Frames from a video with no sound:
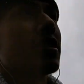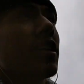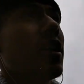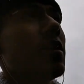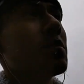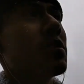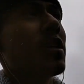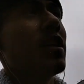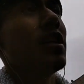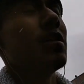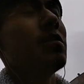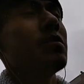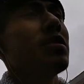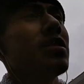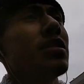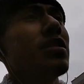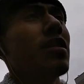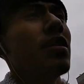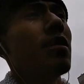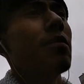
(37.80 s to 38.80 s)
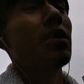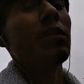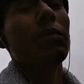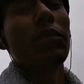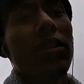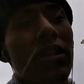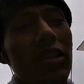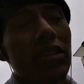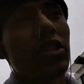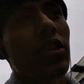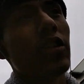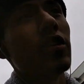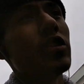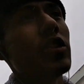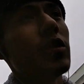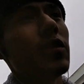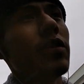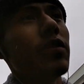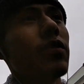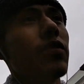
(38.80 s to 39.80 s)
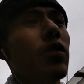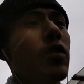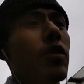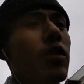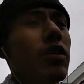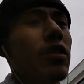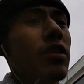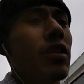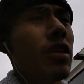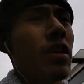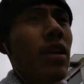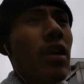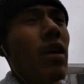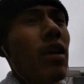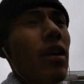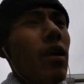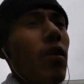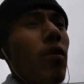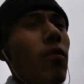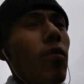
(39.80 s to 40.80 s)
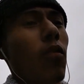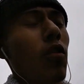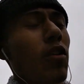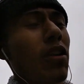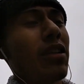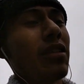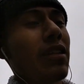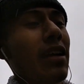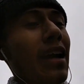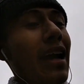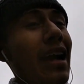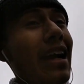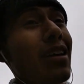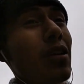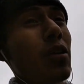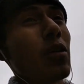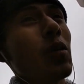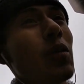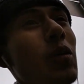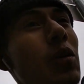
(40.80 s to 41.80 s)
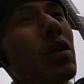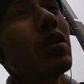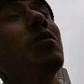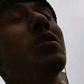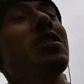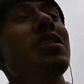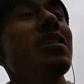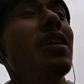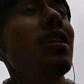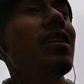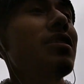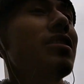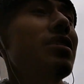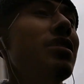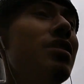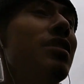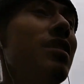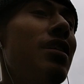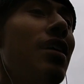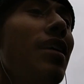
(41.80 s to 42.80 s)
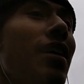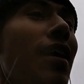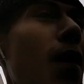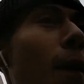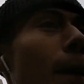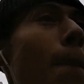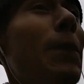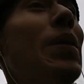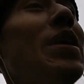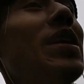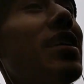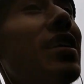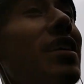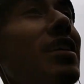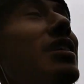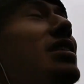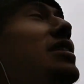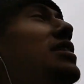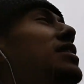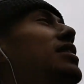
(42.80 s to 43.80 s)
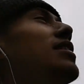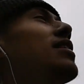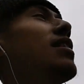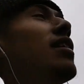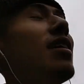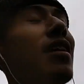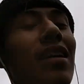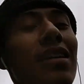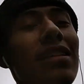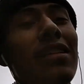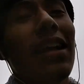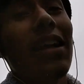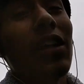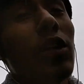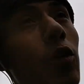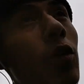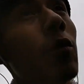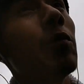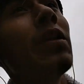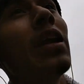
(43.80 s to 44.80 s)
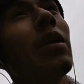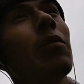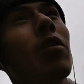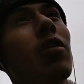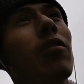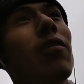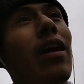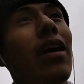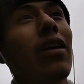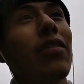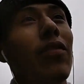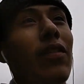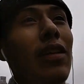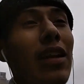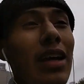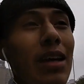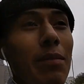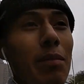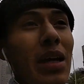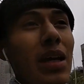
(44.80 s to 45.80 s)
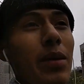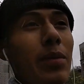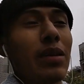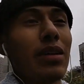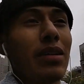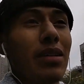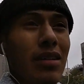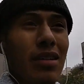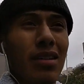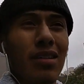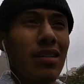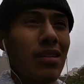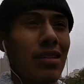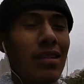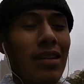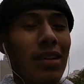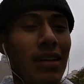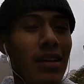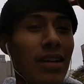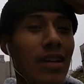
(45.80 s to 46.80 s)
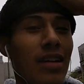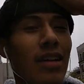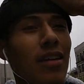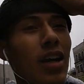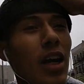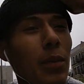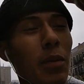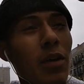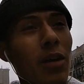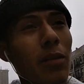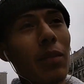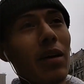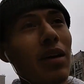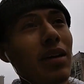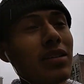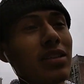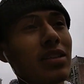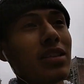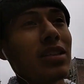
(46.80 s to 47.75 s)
sometimes people get surgery for boarding their ankle, which sucks, because then you won't be able to ride for like maybe a couple of months.